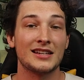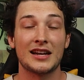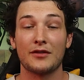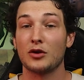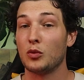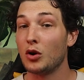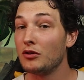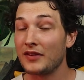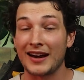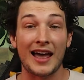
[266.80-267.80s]
Instead of the
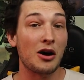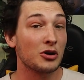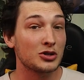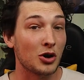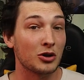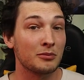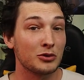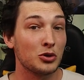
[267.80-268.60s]
wolf and elk totem,